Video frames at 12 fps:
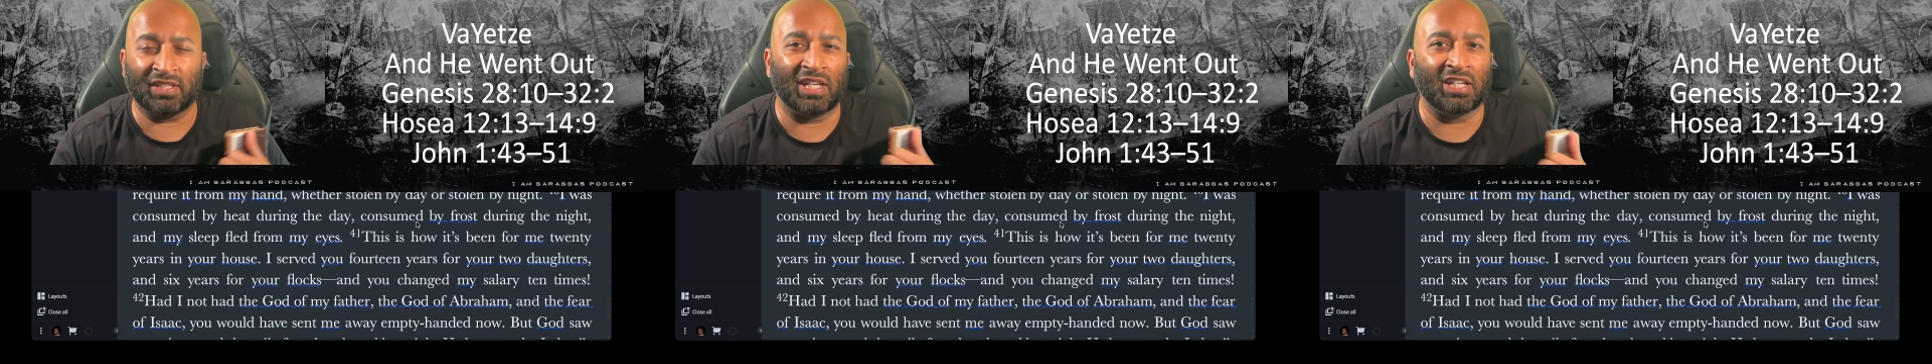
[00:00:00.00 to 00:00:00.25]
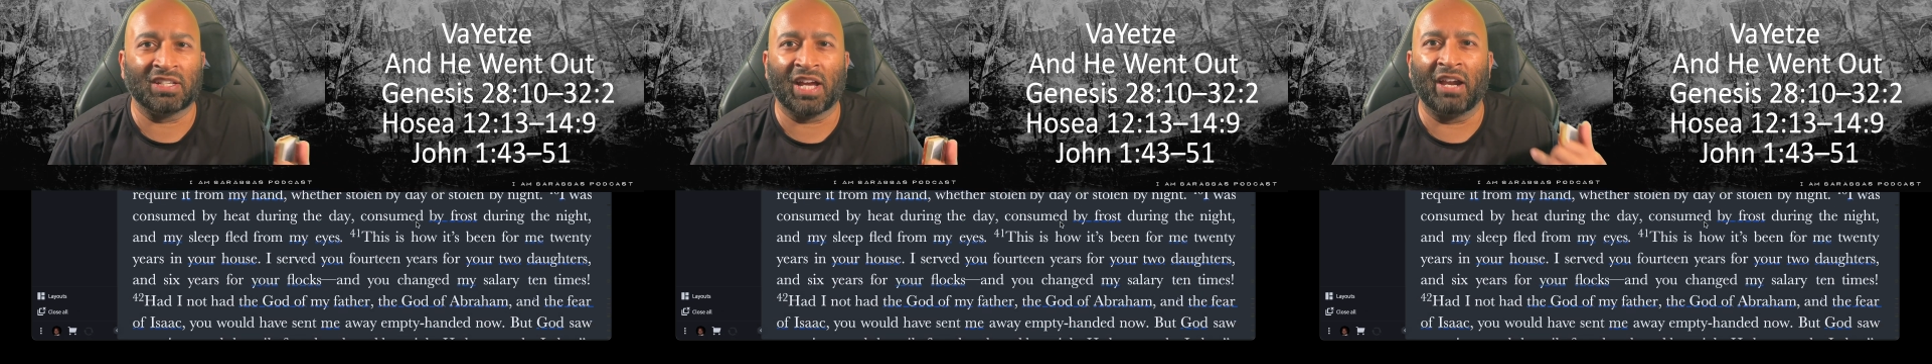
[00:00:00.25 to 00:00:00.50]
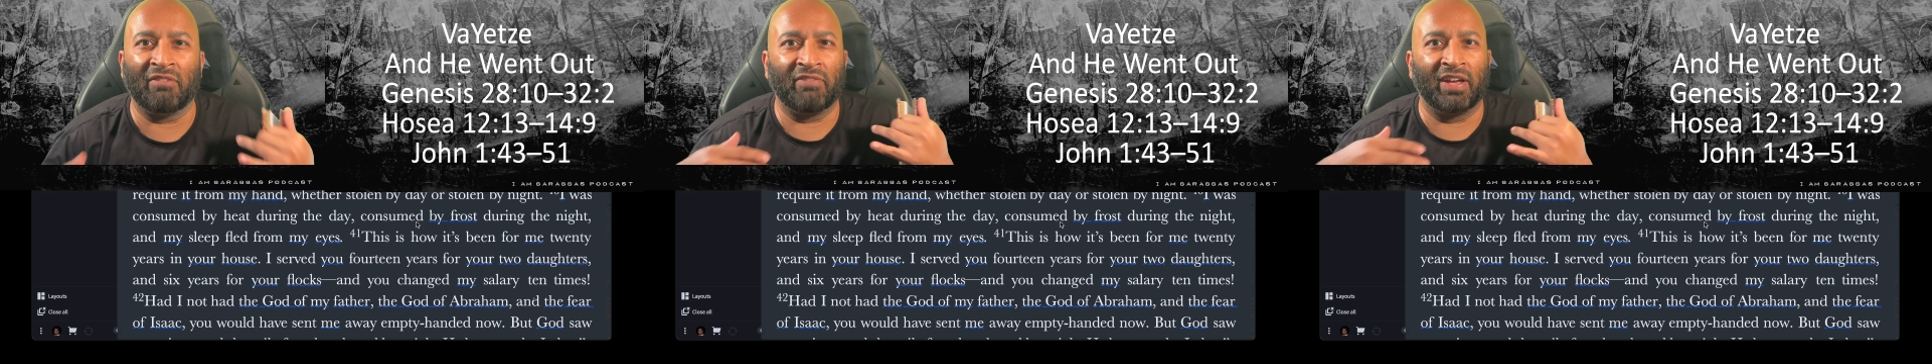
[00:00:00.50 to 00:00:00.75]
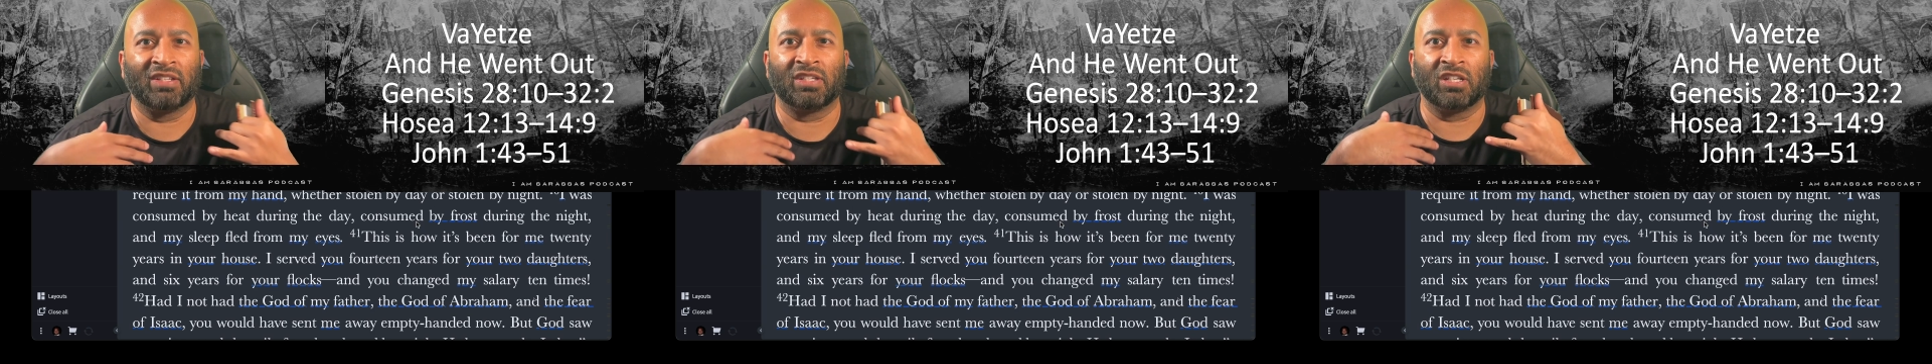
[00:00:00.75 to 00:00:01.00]
And he just kind of
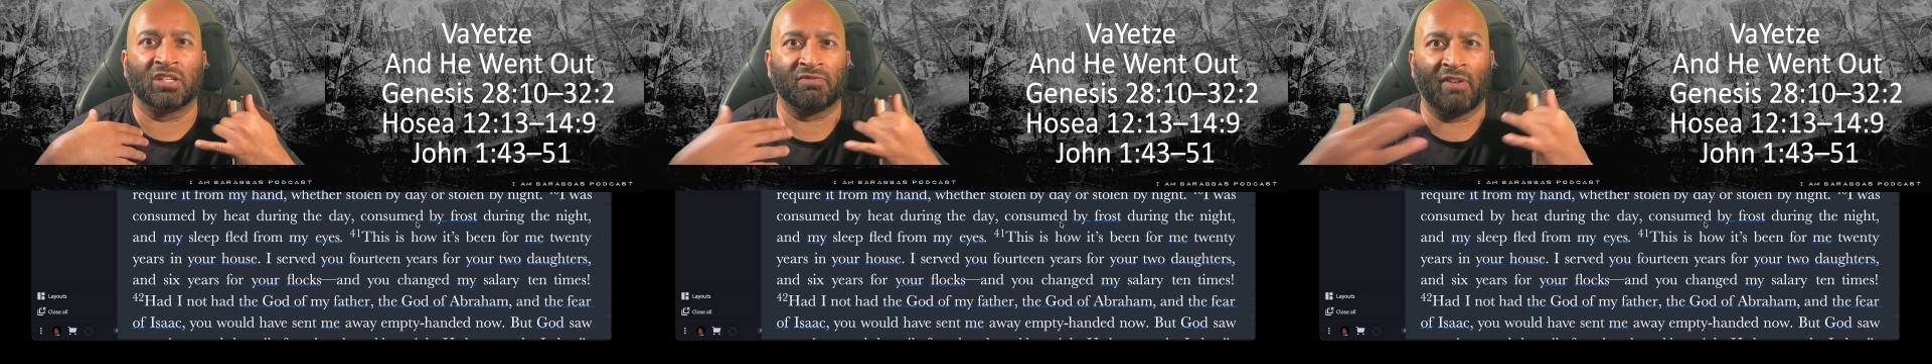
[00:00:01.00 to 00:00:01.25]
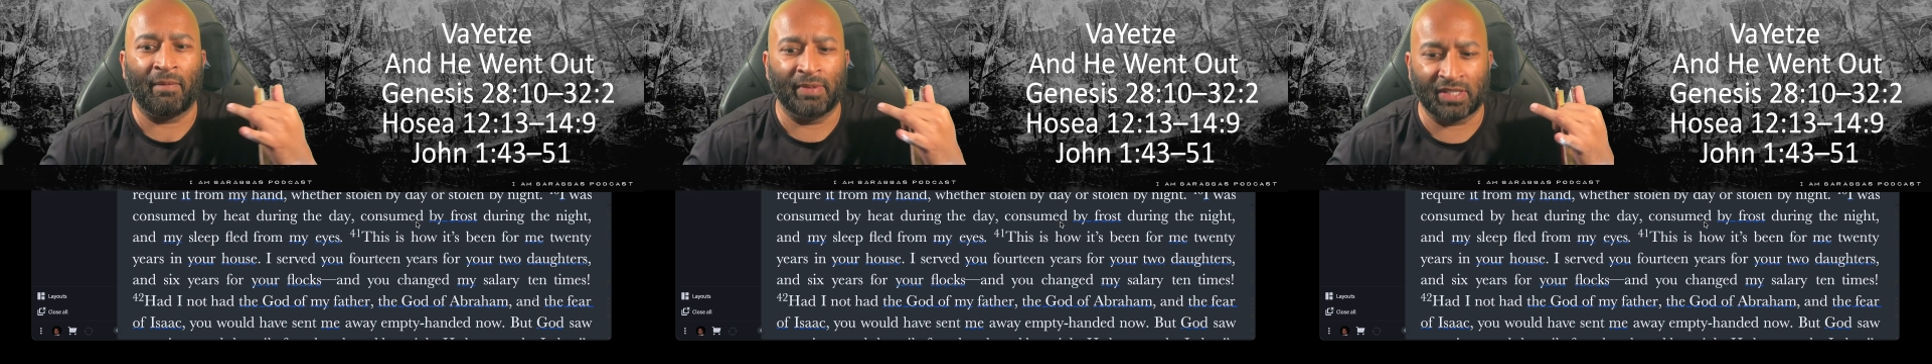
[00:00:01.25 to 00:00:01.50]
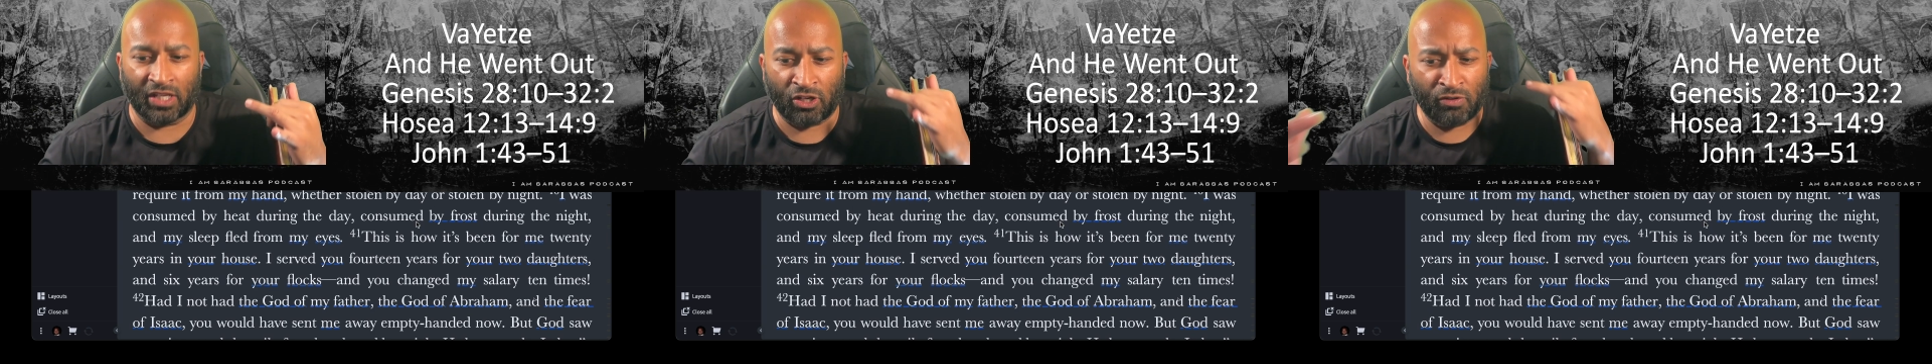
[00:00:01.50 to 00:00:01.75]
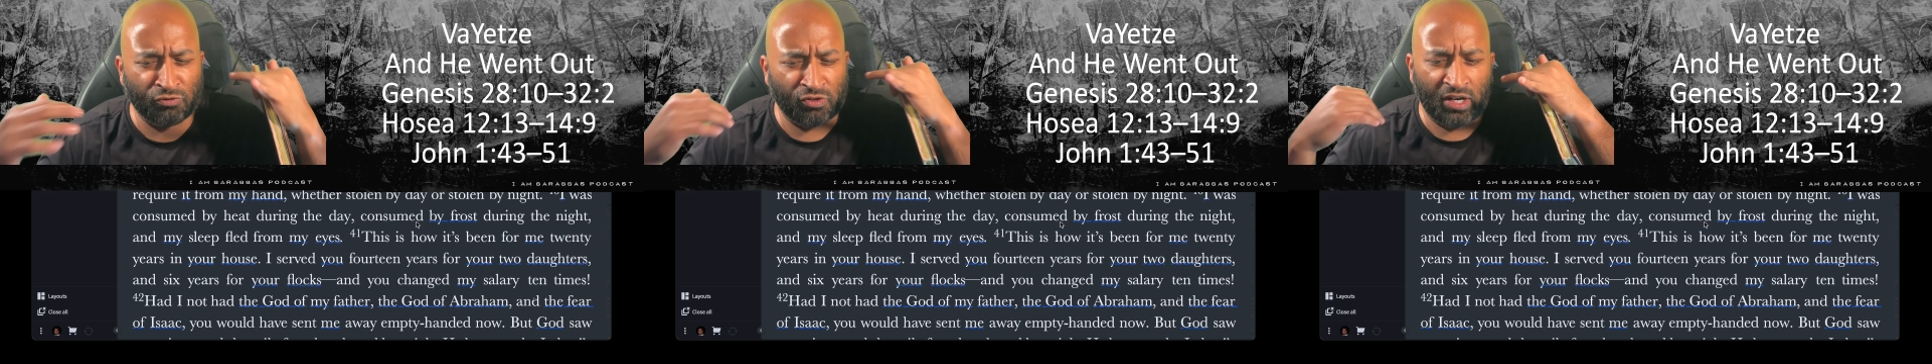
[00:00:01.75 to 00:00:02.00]
vents. He just vomits like,
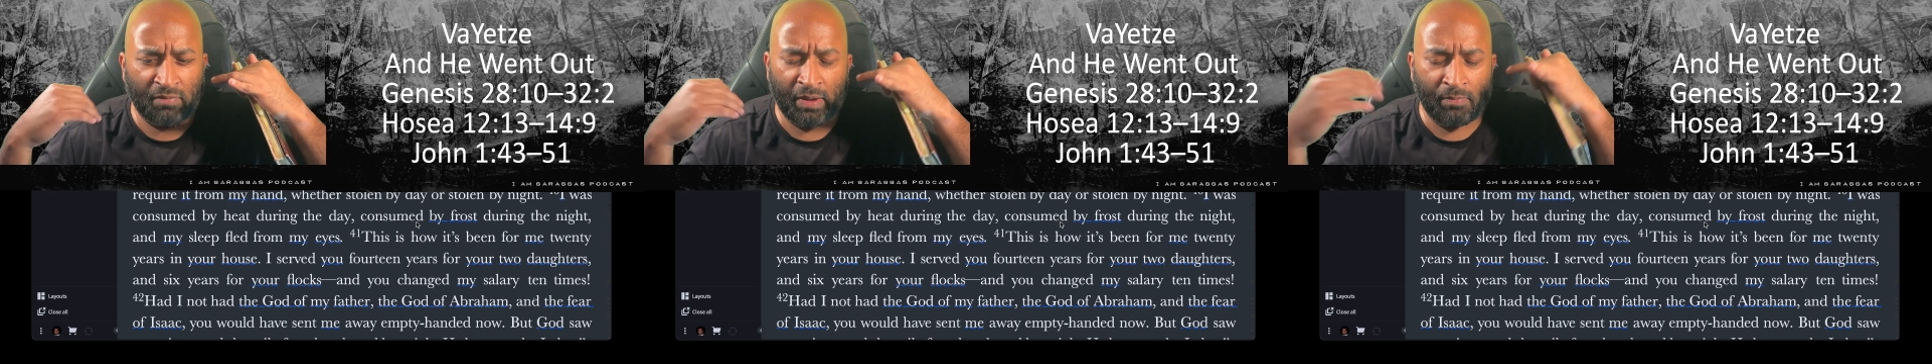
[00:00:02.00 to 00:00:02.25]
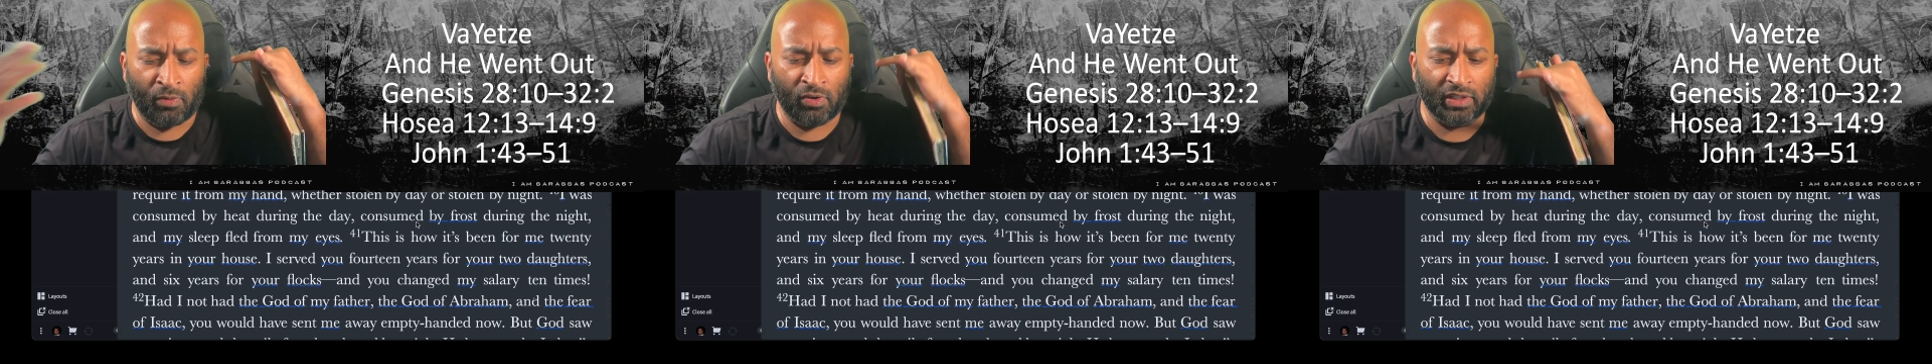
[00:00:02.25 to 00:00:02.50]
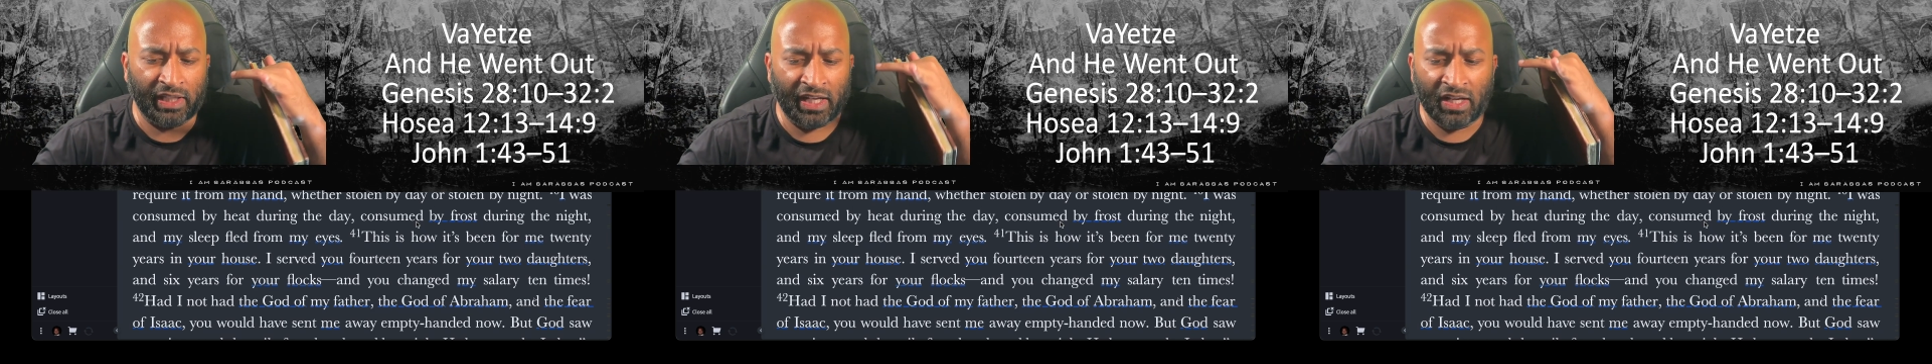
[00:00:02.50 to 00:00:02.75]
you've treated me poorly